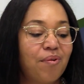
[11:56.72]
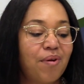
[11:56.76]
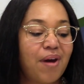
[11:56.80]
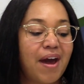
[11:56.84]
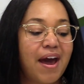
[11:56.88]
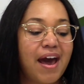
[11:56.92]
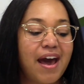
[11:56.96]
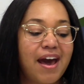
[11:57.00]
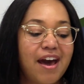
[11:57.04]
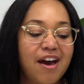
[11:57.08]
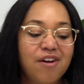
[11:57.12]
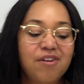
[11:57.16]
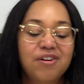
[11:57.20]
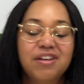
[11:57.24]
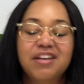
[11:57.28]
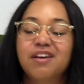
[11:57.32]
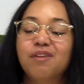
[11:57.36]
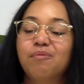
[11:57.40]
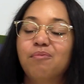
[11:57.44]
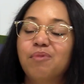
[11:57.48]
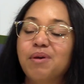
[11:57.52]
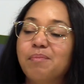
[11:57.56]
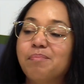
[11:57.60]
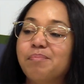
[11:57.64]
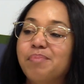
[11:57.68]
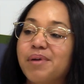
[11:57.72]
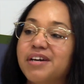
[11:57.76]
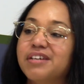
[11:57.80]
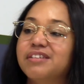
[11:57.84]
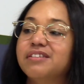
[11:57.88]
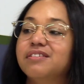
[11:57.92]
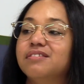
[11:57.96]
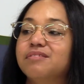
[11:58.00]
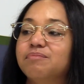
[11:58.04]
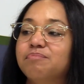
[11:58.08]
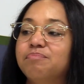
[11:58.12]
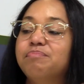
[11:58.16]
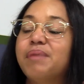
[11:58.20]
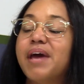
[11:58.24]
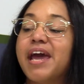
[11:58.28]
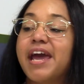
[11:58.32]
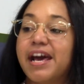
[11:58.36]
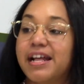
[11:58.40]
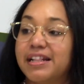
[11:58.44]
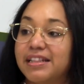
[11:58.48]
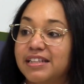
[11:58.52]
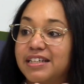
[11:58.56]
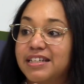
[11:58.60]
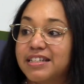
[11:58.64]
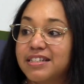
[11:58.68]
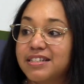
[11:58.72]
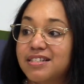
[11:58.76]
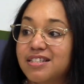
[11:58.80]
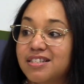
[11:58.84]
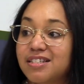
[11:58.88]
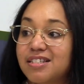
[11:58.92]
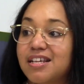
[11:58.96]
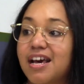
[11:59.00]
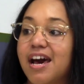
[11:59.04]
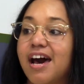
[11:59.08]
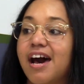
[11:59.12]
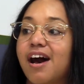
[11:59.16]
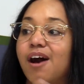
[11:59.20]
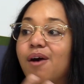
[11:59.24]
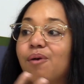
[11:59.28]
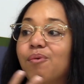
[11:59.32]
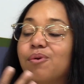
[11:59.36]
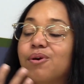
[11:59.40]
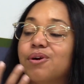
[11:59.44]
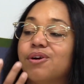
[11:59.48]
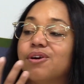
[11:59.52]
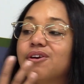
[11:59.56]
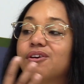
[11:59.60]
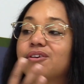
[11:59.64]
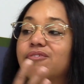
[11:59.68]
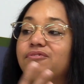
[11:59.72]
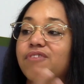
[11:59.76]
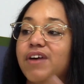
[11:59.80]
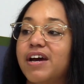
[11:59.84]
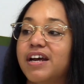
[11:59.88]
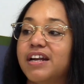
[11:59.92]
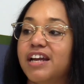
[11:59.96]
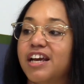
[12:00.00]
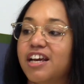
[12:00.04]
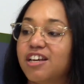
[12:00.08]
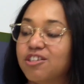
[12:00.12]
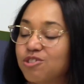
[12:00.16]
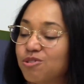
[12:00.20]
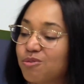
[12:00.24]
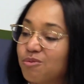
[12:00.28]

how can we balance our financial